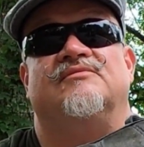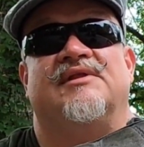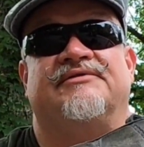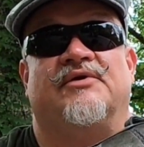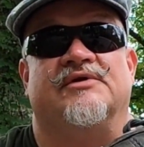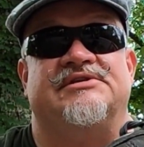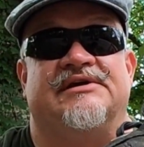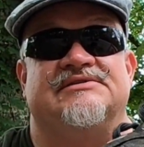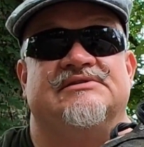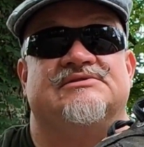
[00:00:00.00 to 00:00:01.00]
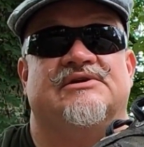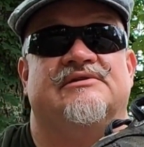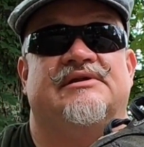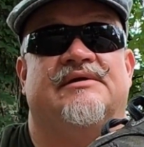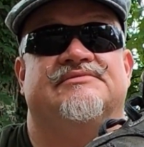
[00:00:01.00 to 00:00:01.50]

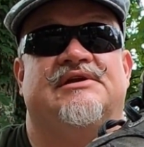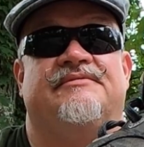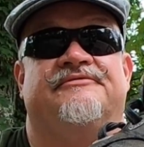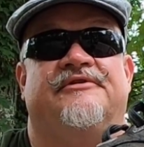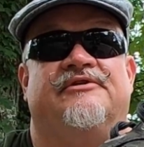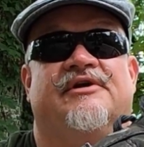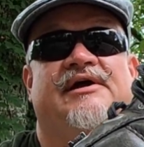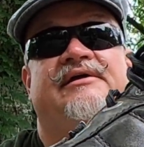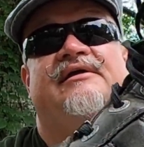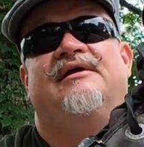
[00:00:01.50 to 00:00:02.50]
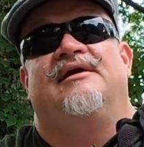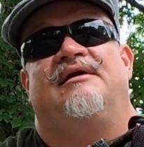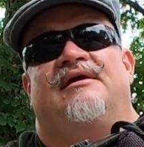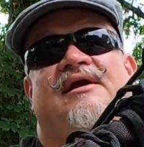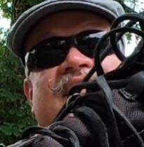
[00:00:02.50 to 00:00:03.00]
Helps keep your foot dry.
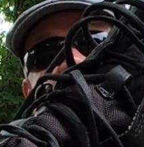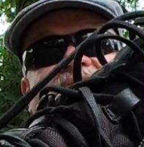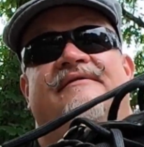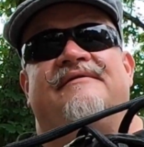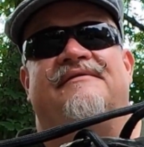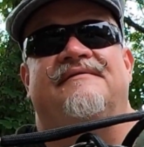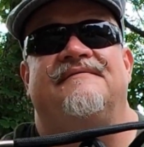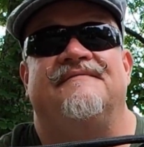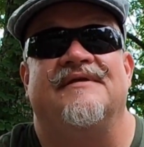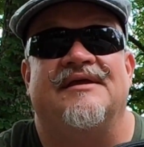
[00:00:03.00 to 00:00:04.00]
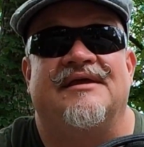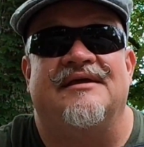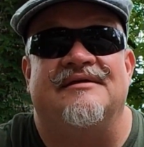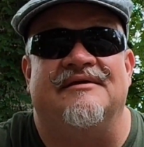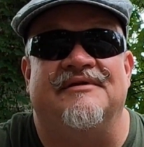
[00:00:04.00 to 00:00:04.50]
And
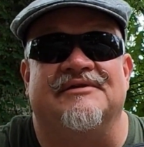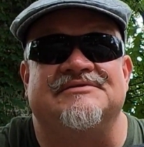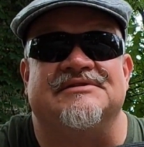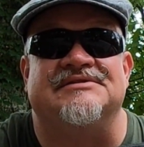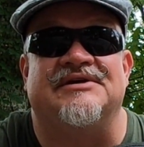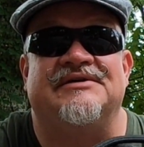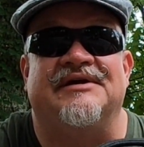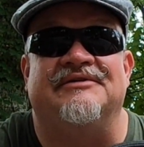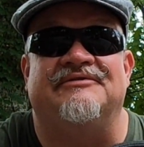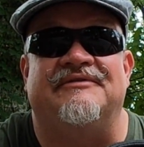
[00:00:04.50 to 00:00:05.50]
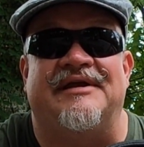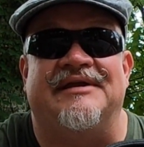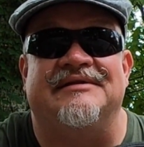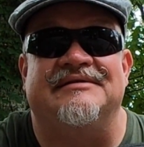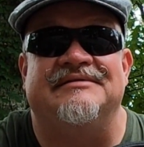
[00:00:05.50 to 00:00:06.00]
you notice the tongue has
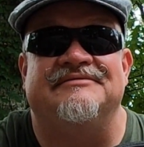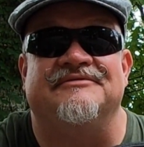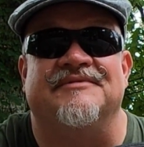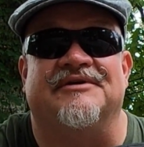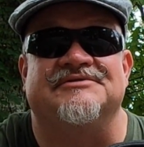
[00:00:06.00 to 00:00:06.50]
faded from the